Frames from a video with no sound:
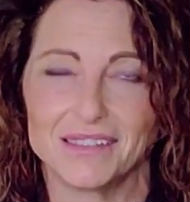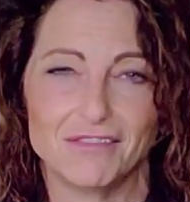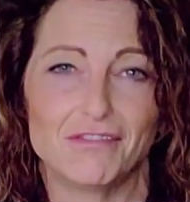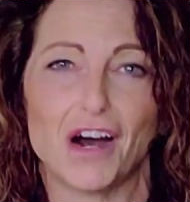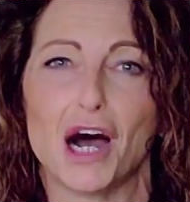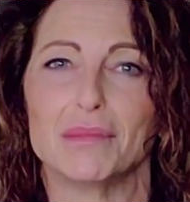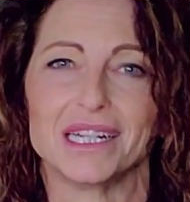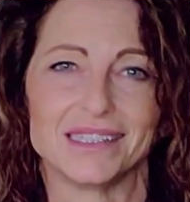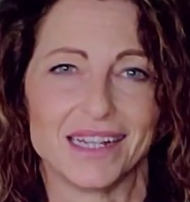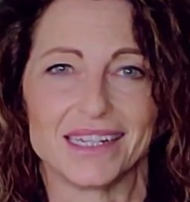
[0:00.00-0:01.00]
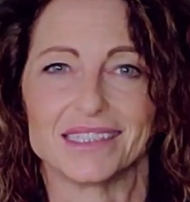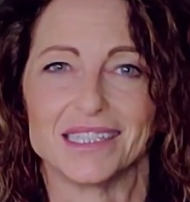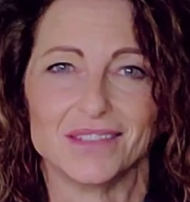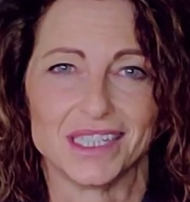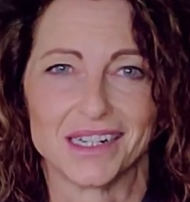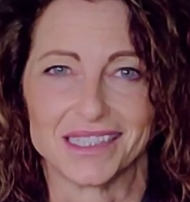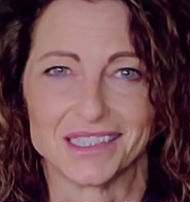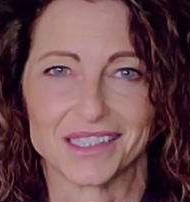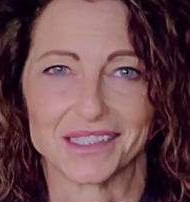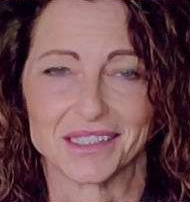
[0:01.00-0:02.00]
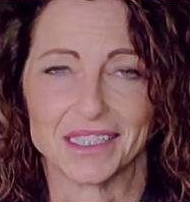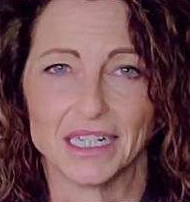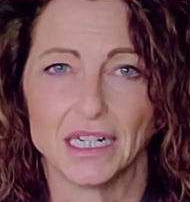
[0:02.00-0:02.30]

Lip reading: vomiting negativity on each other,